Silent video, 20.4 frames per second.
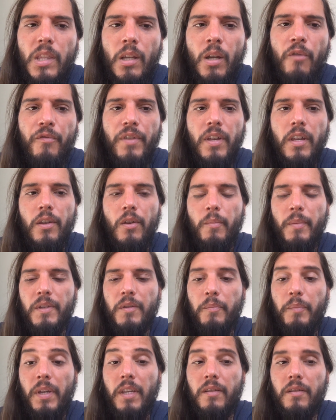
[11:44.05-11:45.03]
of the human
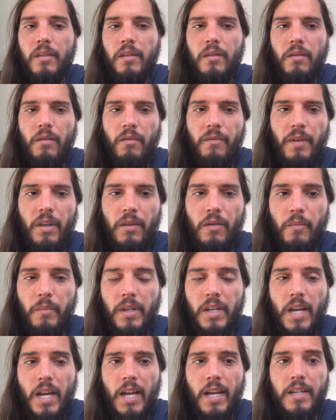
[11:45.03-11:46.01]
species, of the
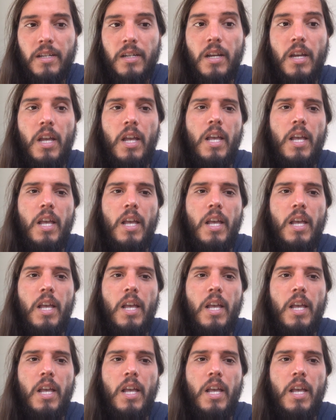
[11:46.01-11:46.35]
human heart.